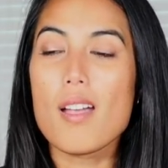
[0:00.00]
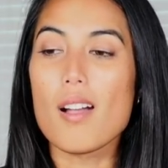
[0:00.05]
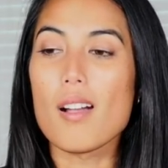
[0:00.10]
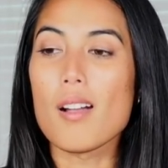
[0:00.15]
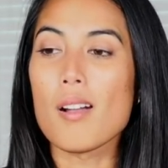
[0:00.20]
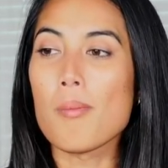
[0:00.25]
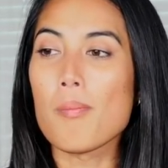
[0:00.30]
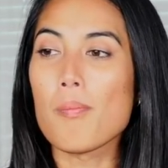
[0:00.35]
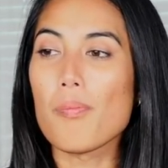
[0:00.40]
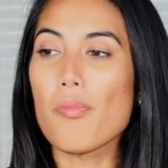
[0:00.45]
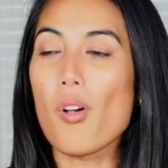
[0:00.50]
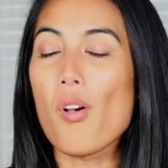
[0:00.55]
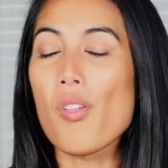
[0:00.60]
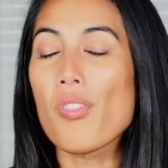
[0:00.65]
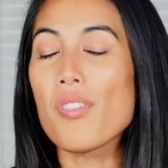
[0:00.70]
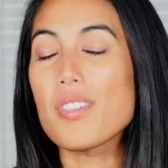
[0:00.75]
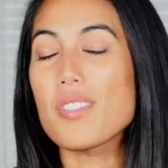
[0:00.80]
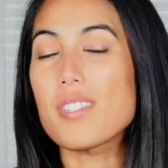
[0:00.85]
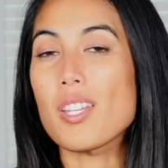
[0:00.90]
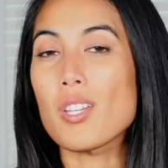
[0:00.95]
All
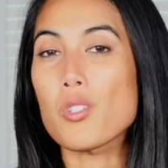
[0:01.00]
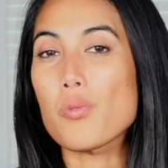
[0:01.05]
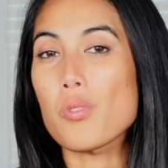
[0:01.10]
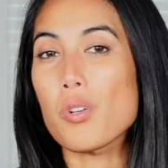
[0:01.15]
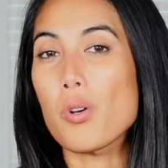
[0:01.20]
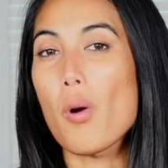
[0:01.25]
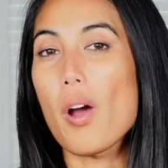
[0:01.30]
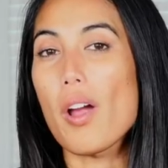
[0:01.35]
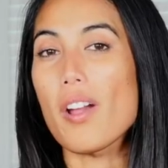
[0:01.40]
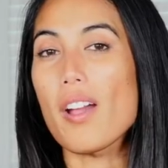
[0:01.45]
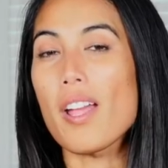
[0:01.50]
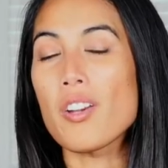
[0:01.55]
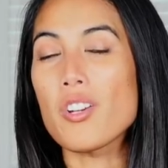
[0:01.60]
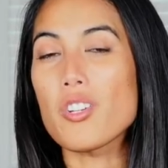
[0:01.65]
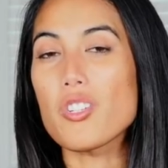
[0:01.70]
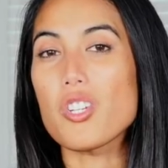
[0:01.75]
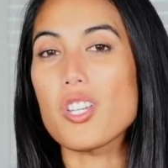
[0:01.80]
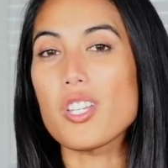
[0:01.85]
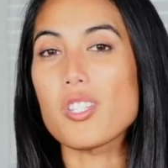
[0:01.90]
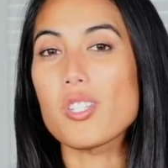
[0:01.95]
these things require
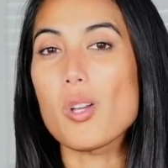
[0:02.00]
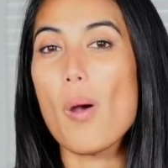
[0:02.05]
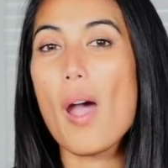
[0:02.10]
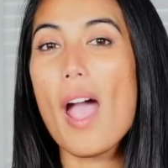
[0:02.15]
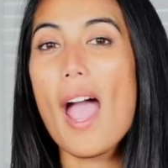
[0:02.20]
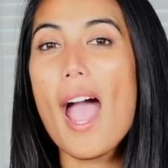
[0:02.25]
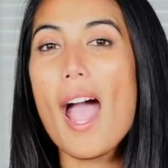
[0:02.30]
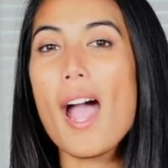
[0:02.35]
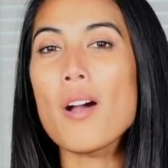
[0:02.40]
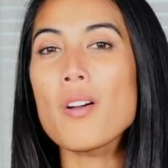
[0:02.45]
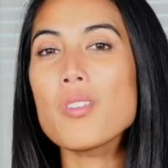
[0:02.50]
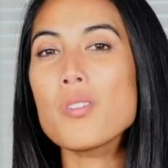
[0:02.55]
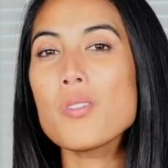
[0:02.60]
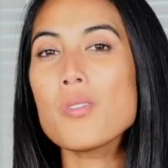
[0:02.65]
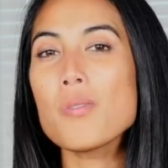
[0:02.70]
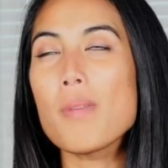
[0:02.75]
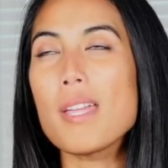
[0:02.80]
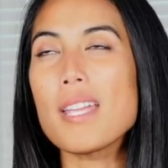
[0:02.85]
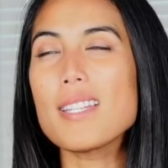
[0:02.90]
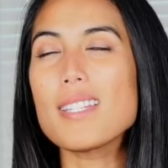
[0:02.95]
energy. So how do
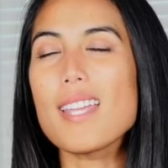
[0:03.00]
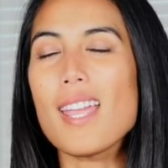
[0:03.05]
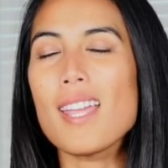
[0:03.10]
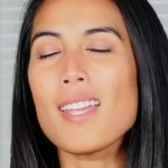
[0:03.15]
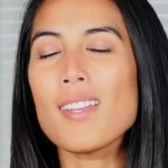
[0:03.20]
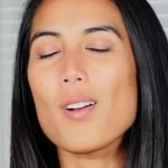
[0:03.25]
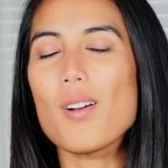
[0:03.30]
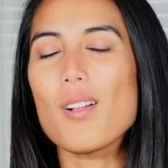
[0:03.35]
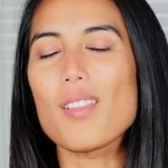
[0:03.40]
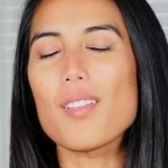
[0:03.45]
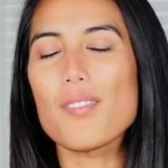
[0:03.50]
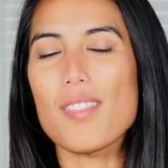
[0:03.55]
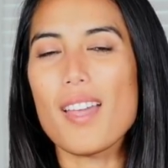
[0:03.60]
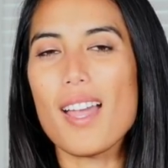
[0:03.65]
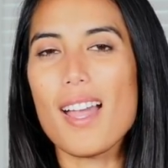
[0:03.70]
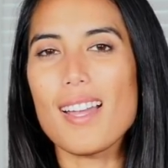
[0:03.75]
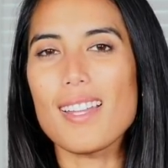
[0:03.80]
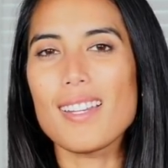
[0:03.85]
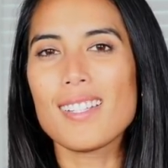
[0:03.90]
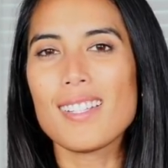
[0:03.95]
you maintain all of
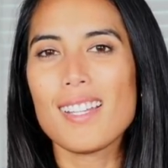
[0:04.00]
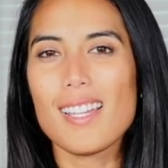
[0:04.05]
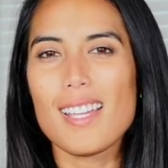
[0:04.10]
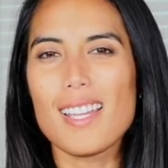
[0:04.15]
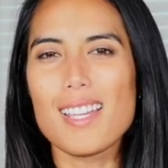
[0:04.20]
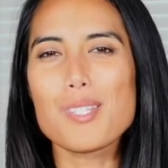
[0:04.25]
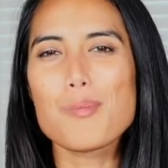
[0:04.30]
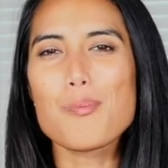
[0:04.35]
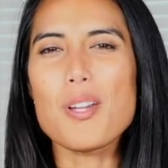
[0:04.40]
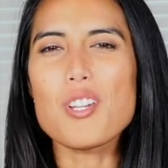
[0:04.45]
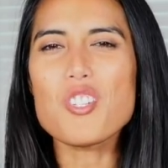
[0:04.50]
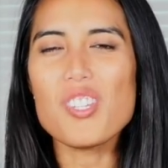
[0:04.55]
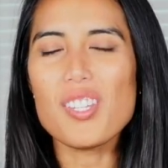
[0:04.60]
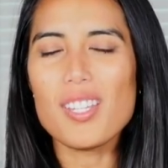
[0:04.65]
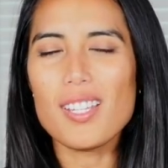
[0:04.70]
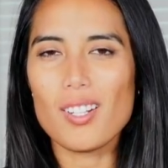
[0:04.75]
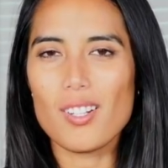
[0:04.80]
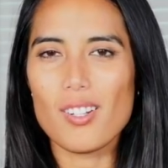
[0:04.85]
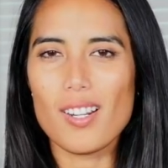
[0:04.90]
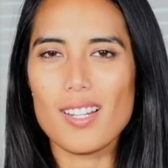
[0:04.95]
that,
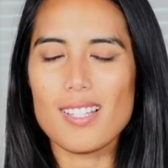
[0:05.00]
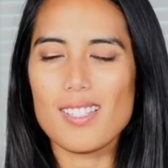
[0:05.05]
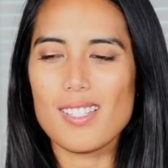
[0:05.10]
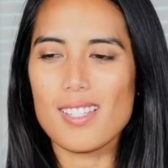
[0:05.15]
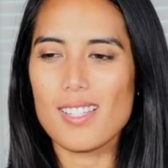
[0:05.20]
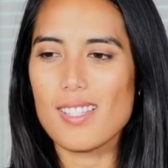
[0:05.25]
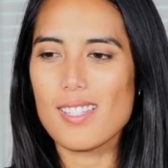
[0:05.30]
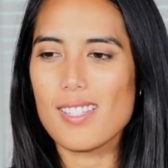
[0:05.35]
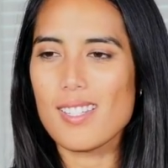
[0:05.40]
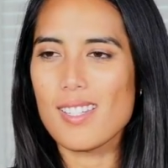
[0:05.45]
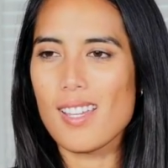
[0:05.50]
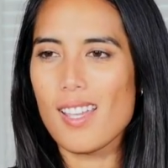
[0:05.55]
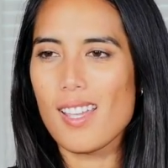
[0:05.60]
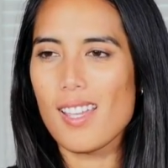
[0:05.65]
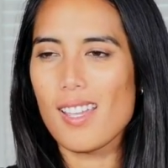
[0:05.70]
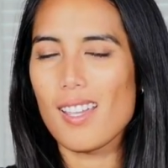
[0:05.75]
especially in a crisis?